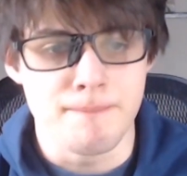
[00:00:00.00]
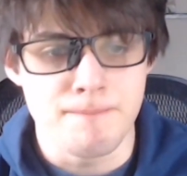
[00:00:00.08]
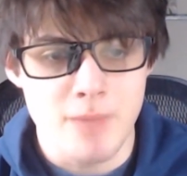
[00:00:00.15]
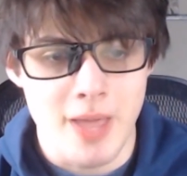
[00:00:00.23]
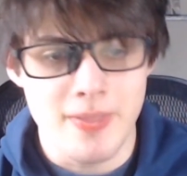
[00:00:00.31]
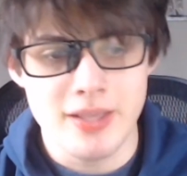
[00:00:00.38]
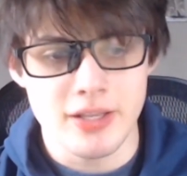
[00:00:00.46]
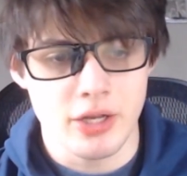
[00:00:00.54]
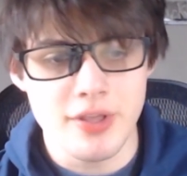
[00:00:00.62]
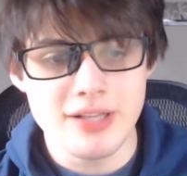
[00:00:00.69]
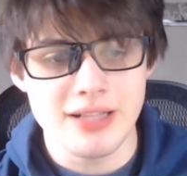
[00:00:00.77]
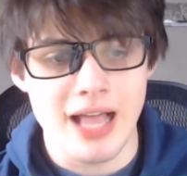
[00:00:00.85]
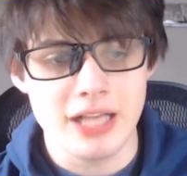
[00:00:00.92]

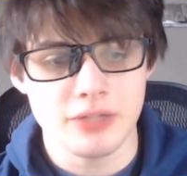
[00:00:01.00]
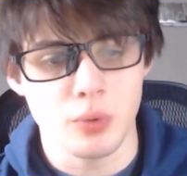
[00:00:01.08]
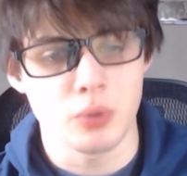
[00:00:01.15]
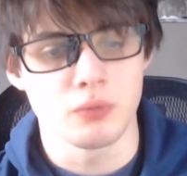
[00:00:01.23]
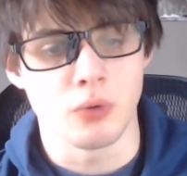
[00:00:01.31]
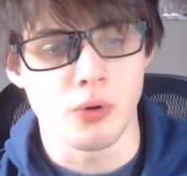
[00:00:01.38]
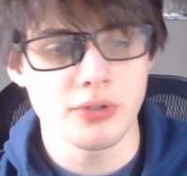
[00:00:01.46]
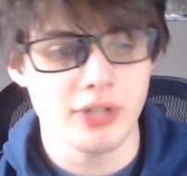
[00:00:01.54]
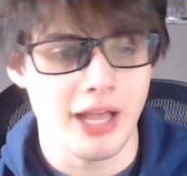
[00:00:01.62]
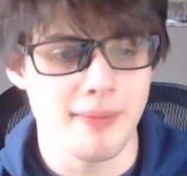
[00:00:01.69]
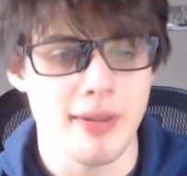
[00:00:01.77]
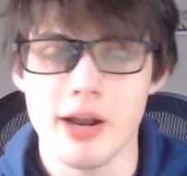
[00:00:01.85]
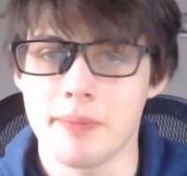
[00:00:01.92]
these last 4 roles, I
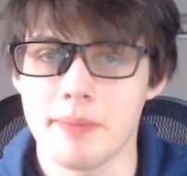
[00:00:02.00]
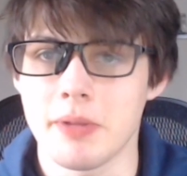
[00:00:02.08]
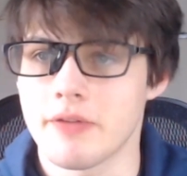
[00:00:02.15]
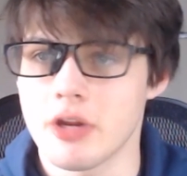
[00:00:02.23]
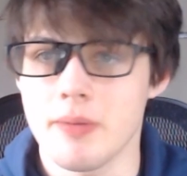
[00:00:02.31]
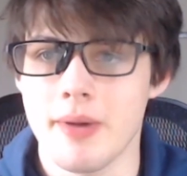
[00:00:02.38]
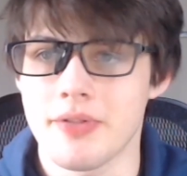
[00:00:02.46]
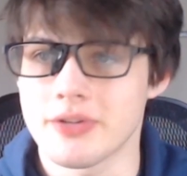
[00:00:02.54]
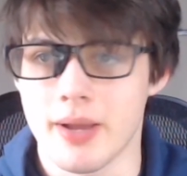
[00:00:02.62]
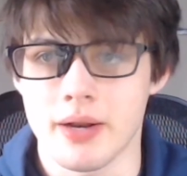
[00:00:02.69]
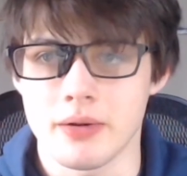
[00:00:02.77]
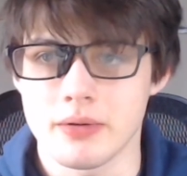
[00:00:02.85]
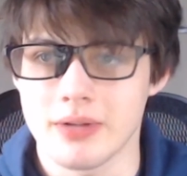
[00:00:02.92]
made an update video about this
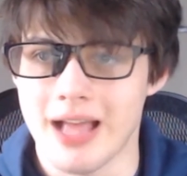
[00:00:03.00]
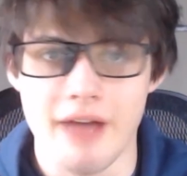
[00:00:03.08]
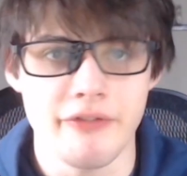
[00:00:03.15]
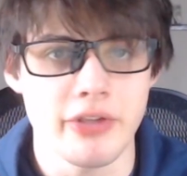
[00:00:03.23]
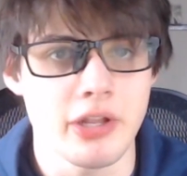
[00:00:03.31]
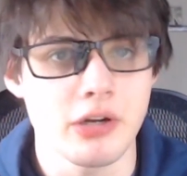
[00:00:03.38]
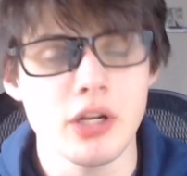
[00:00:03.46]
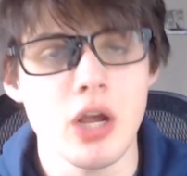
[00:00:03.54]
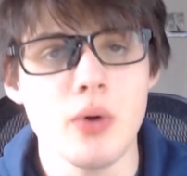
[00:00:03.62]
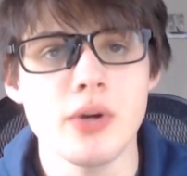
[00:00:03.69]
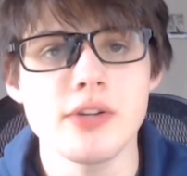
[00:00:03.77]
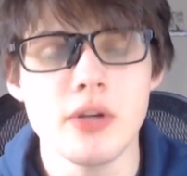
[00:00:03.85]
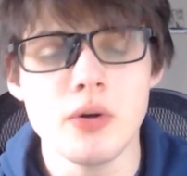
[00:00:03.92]
about half a year ago
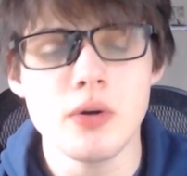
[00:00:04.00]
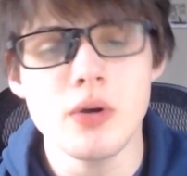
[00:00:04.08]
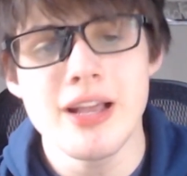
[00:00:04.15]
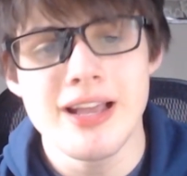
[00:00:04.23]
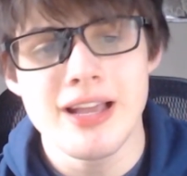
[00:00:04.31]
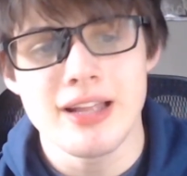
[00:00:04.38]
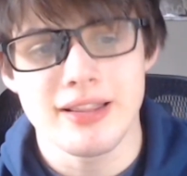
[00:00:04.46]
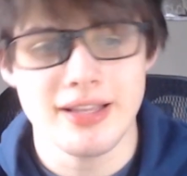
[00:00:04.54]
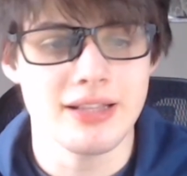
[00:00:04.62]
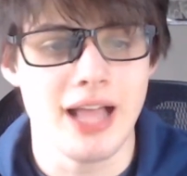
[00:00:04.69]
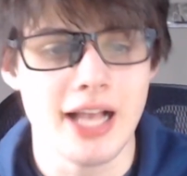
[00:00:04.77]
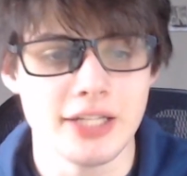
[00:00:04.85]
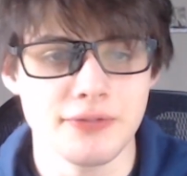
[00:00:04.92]
or so. These
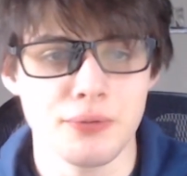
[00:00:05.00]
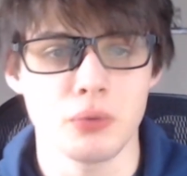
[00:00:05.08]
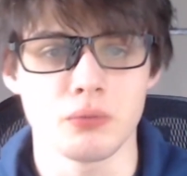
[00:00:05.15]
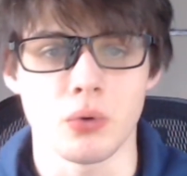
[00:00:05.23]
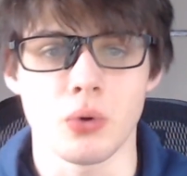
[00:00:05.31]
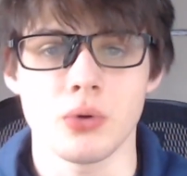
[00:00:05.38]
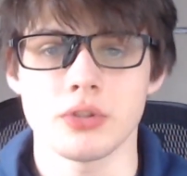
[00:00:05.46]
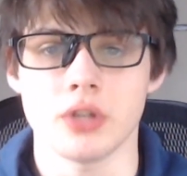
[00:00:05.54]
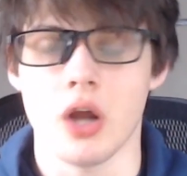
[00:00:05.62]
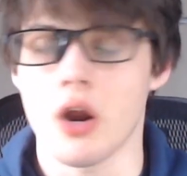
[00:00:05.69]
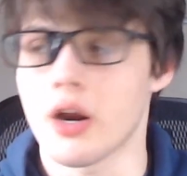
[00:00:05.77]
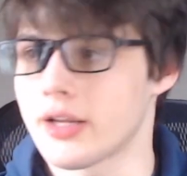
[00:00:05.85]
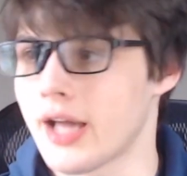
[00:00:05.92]
last 4 roles
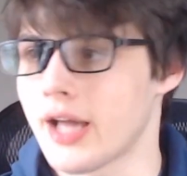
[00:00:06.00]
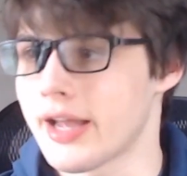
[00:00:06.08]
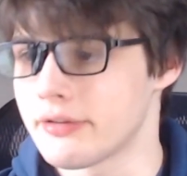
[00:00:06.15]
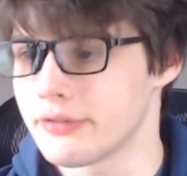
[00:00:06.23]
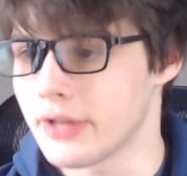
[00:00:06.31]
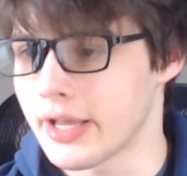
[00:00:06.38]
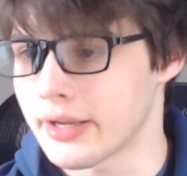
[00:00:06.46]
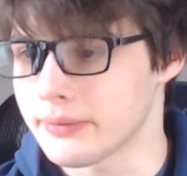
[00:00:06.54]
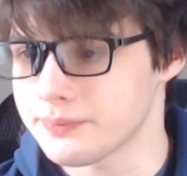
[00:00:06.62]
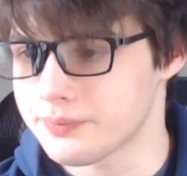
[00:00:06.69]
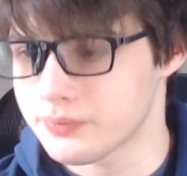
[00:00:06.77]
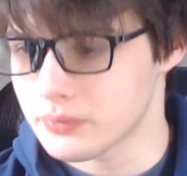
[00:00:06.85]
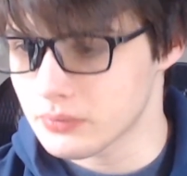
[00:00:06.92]
are kind of like,
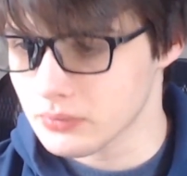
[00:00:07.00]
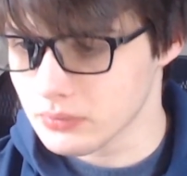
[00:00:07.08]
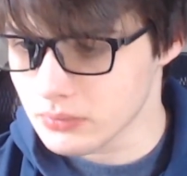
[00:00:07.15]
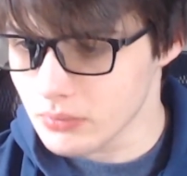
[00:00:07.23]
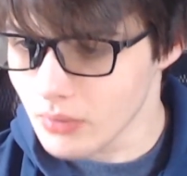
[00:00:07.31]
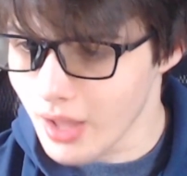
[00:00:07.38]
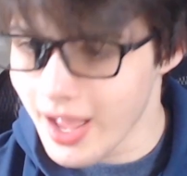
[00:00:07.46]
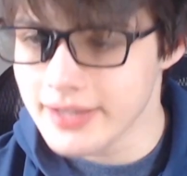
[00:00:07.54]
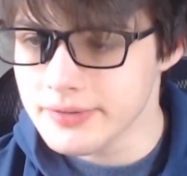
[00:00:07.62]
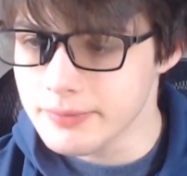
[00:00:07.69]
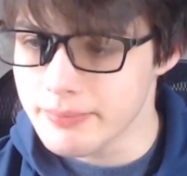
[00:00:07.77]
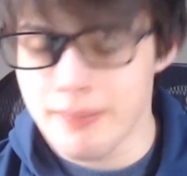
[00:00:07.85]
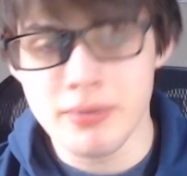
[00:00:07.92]

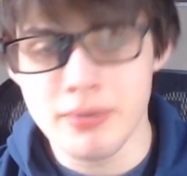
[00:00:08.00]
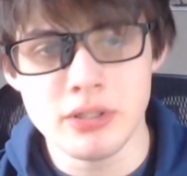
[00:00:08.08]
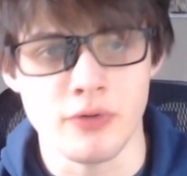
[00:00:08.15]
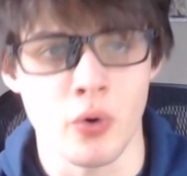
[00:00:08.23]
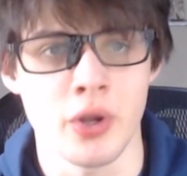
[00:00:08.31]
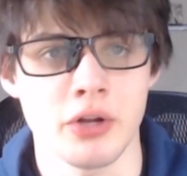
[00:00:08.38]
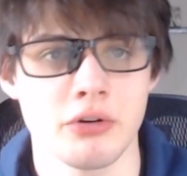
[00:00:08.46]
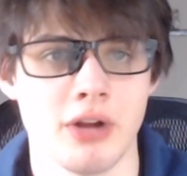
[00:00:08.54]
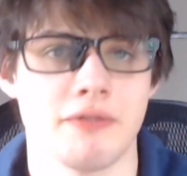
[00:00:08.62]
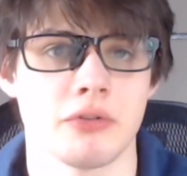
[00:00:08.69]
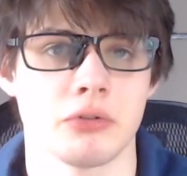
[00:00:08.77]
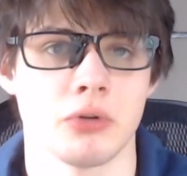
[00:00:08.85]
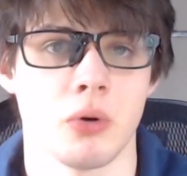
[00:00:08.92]
as members of
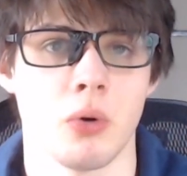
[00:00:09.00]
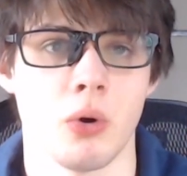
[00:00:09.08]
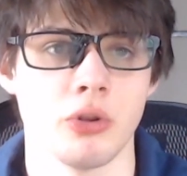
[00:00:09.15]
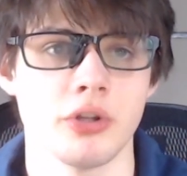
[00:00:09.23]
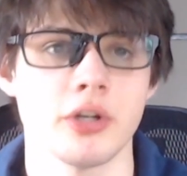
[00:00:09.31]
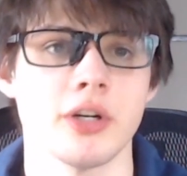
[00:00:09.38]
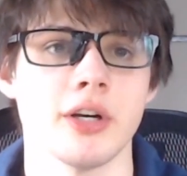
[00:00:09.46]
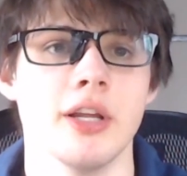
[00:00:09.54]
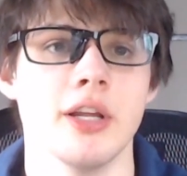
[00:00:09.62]
Oinkcraft grow older,